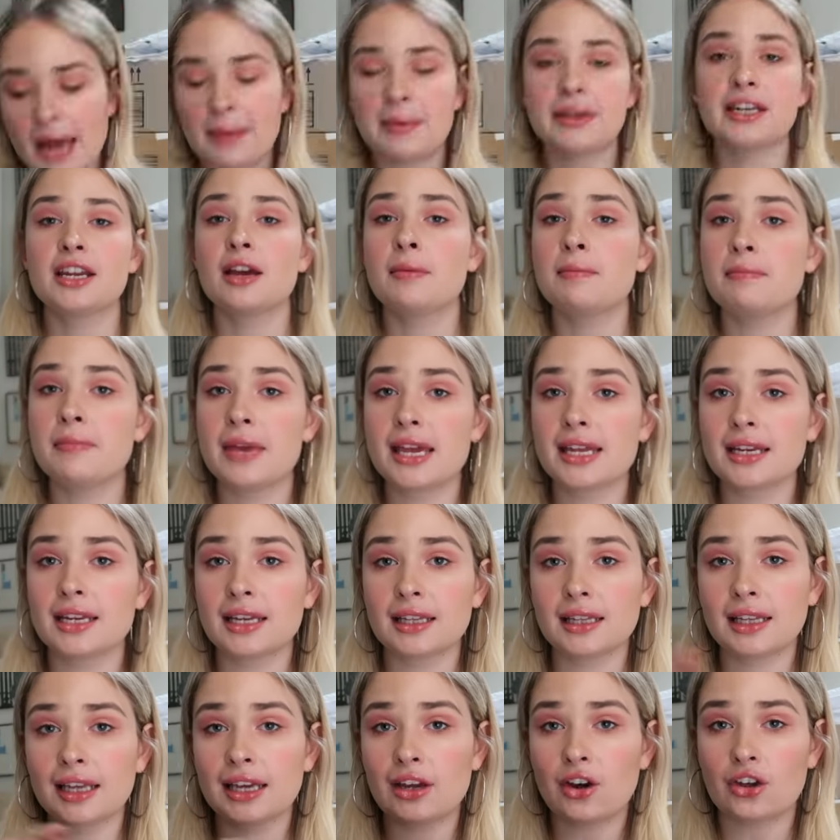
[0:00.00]
I mean,
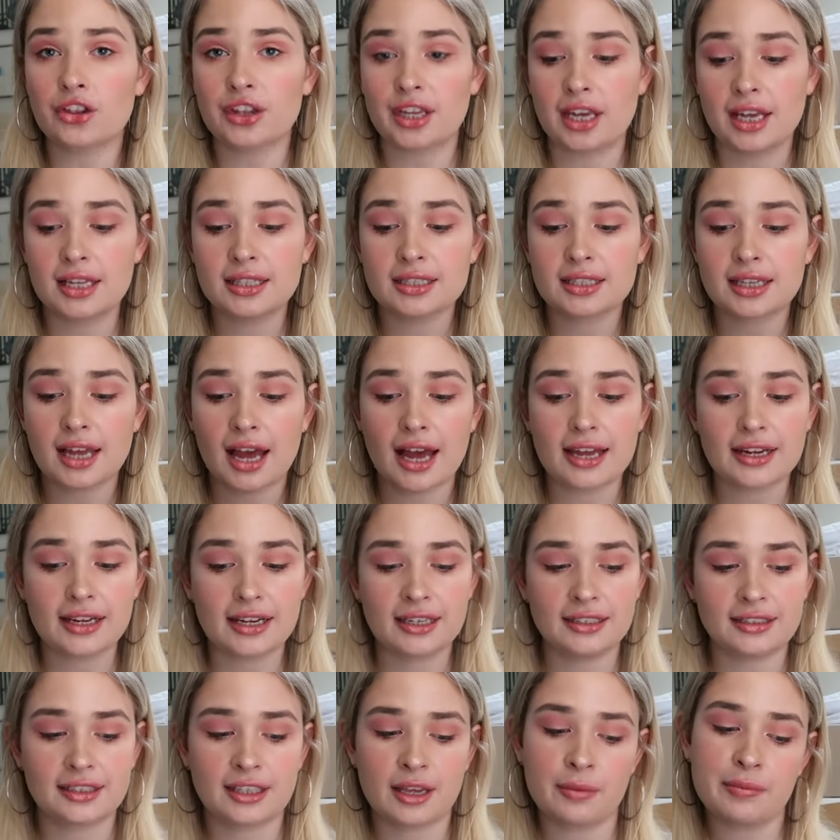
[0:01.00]
immediately on the inside,
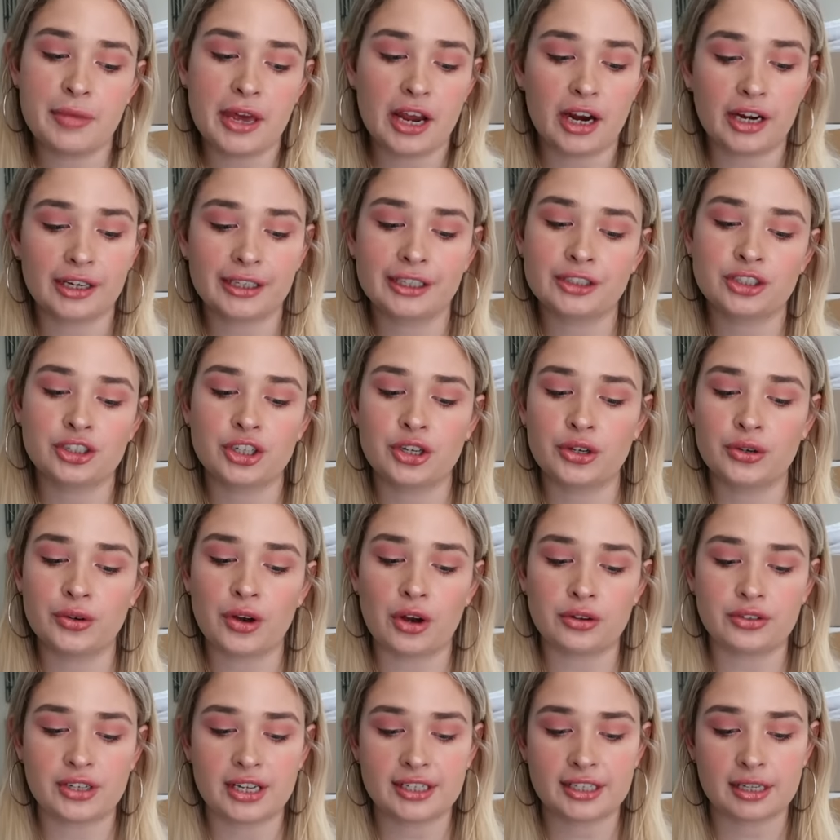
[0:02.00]
it's comparing it to
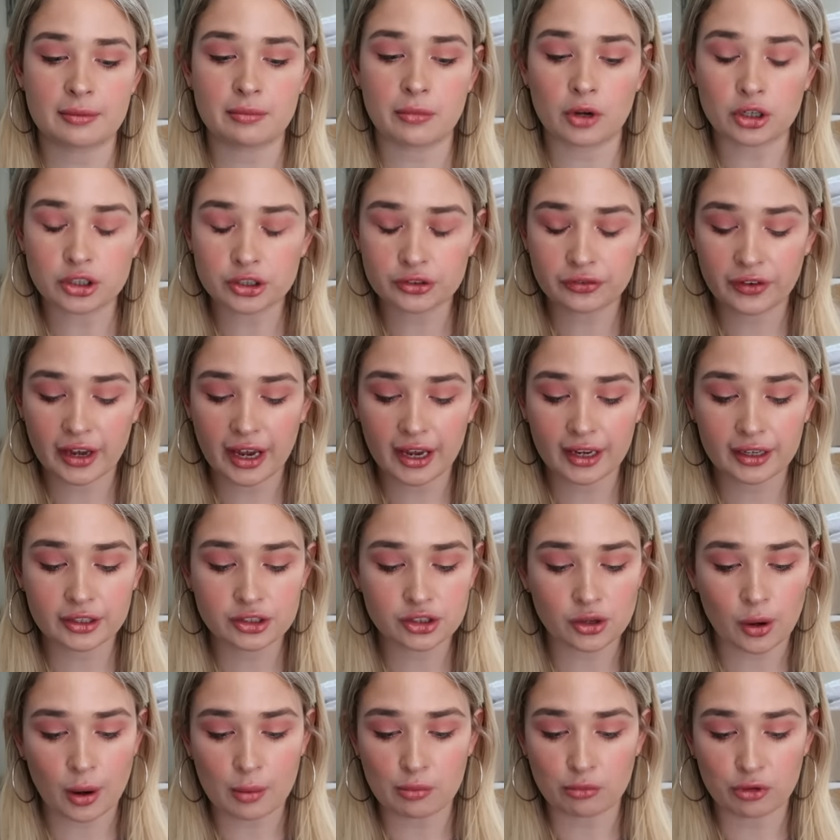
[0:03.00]
Ortesa Moshfegh.
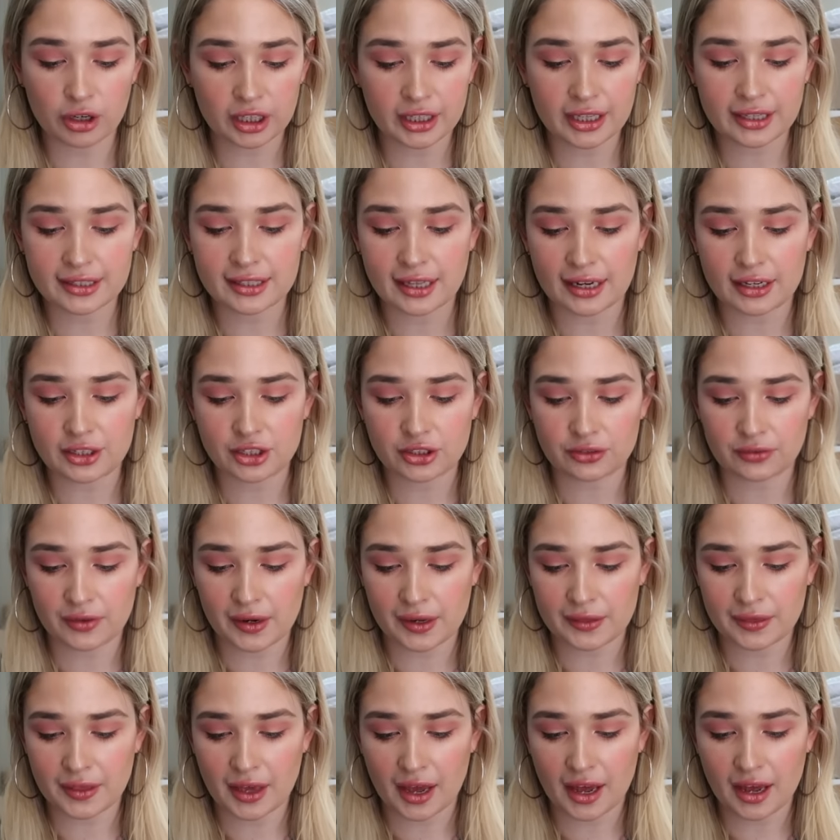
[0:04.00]
So I'm really excited to
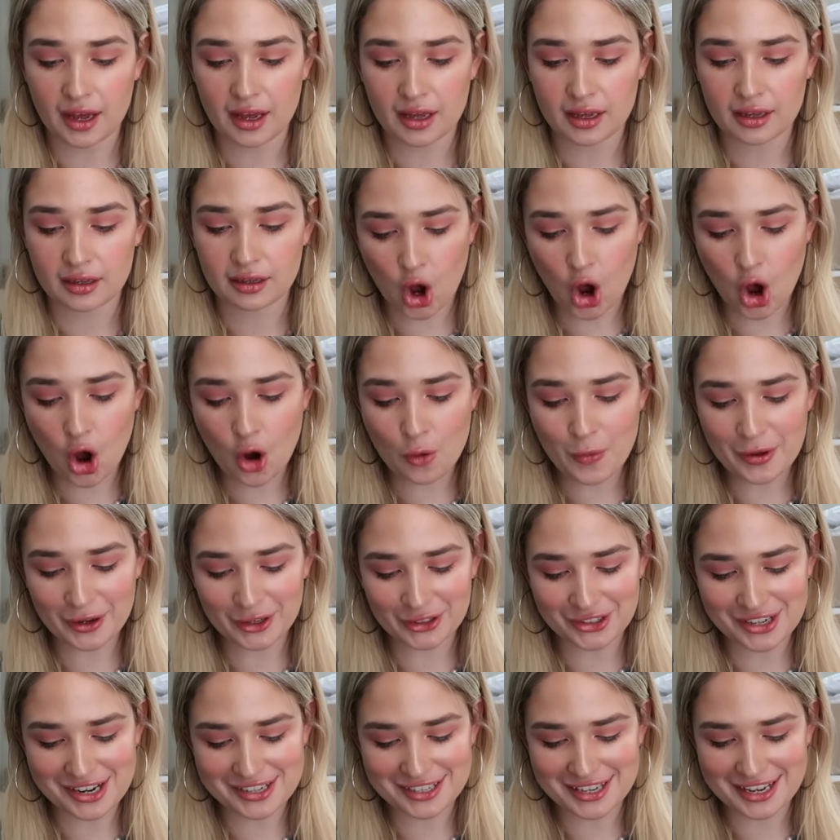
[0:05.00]
read that. Oh my
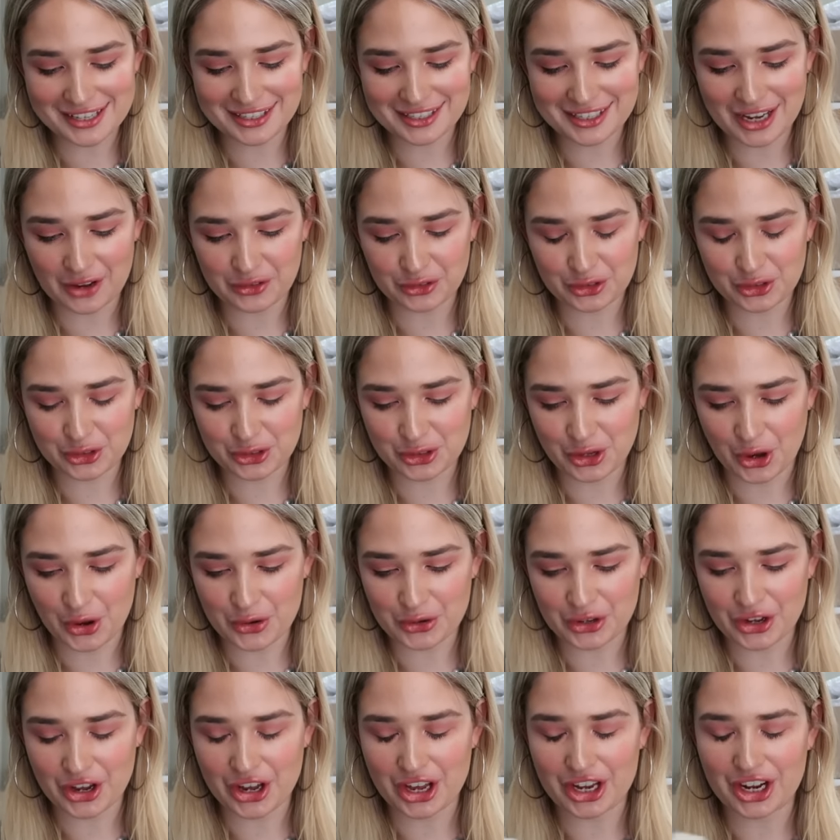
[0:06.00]
goodness, it sounds so
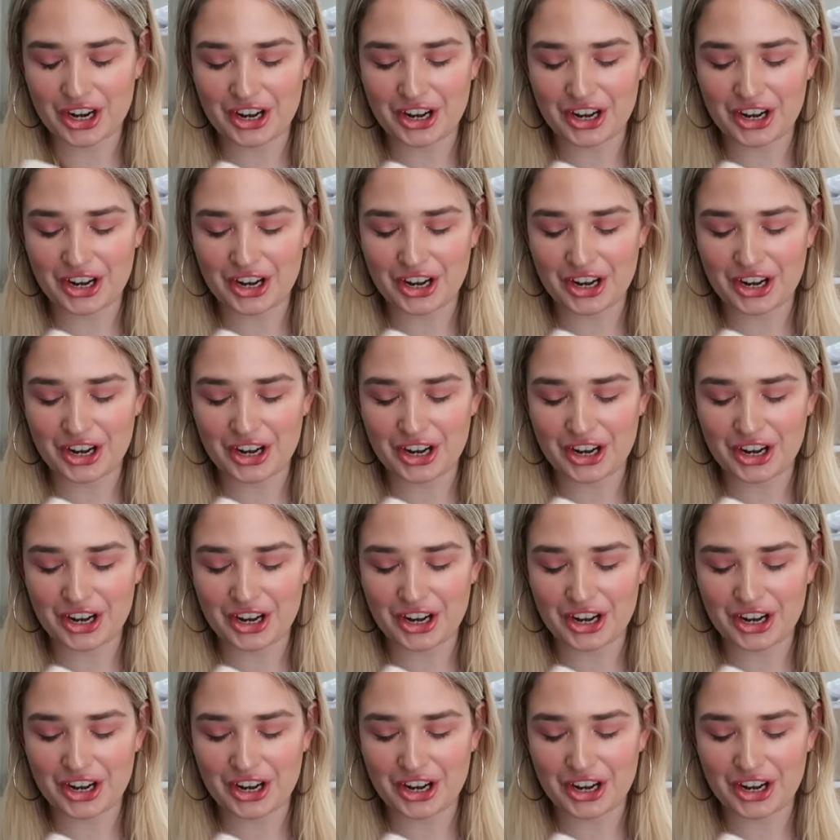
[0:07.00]
good.